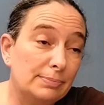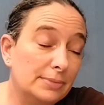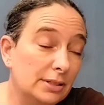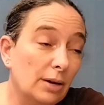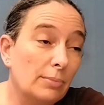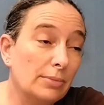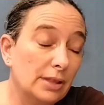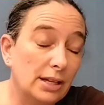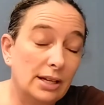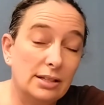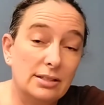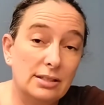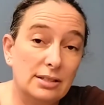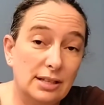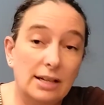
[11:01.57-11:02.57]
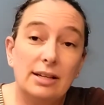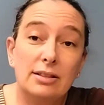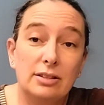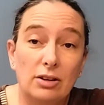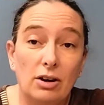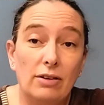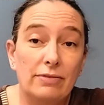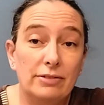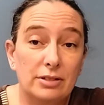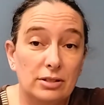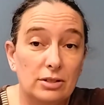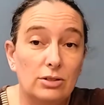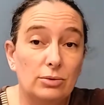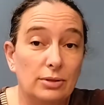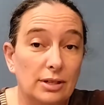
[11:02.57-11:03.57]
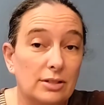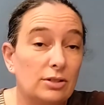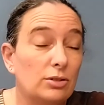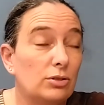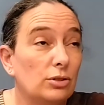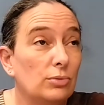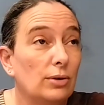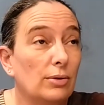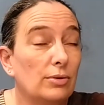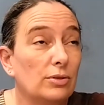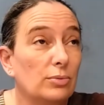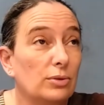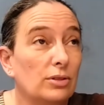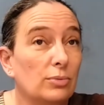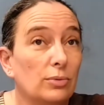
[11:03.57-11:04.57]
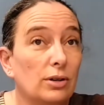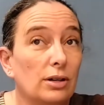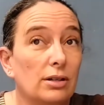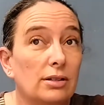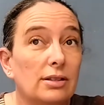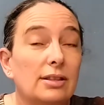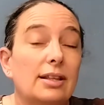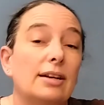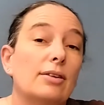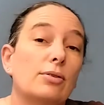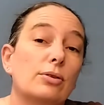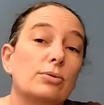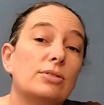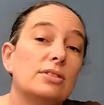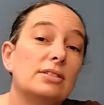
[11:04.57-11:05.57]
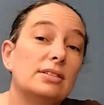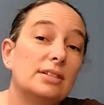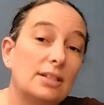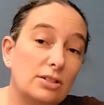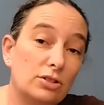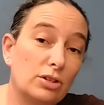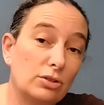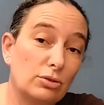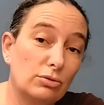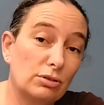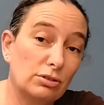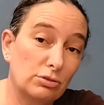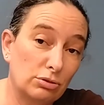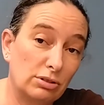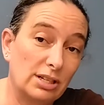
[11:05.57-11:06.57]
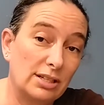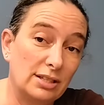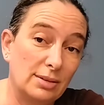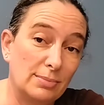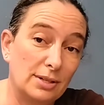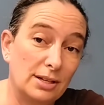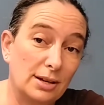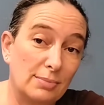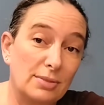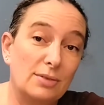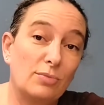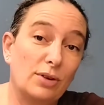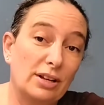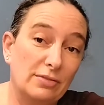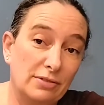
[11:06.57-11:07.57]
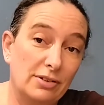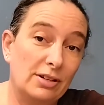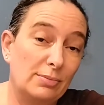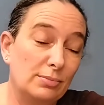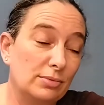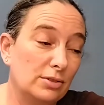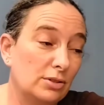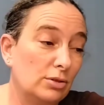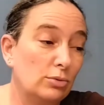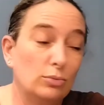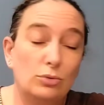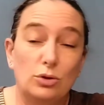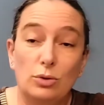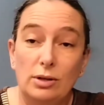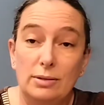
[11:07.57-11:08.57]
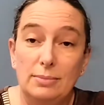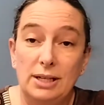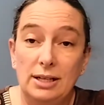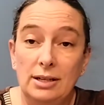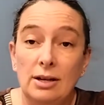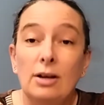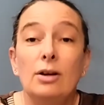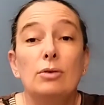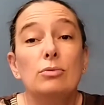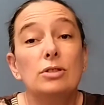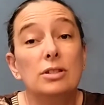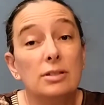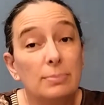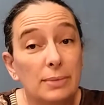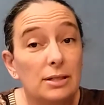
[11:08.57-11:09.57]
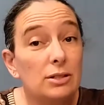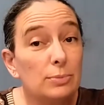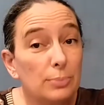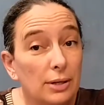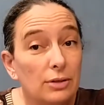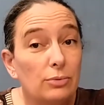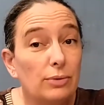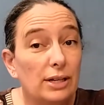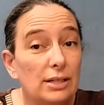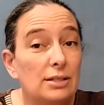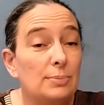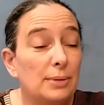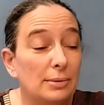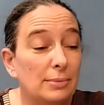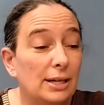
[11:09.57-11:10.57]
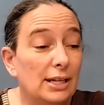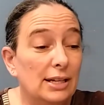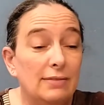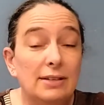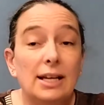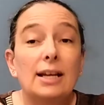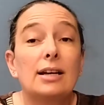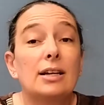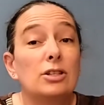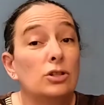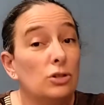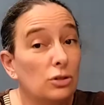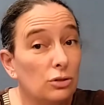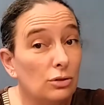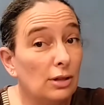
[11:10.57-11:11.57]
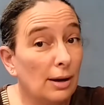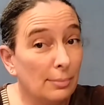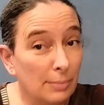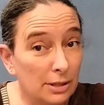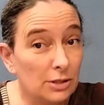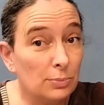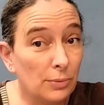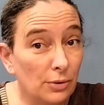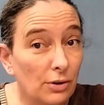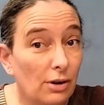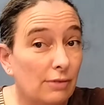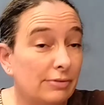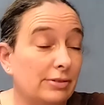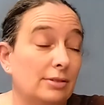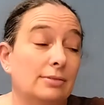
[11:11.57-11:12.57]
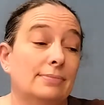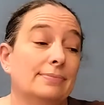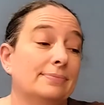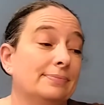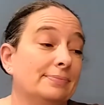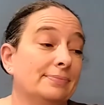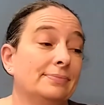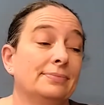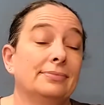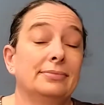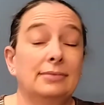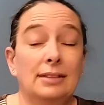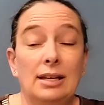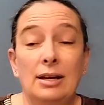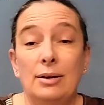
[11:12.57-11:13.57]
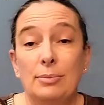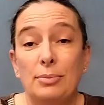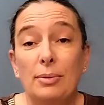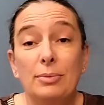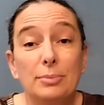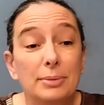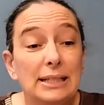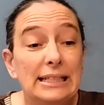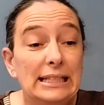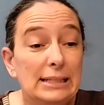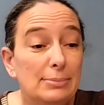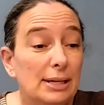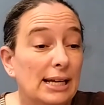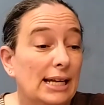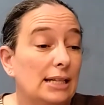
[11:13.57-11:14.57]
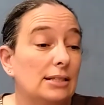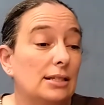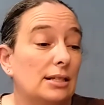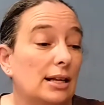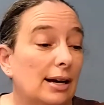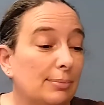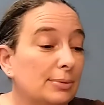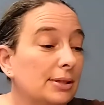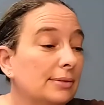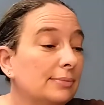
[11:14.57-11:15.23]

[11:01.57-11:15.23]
dumb thing and stayed at the office to do an extra 2 hours worth of work, then I'll go stitch under a tree sometimes and wait for him to join me, which is a much better way to spend my evening, and I should do that much more often. Probably need my hand slapped.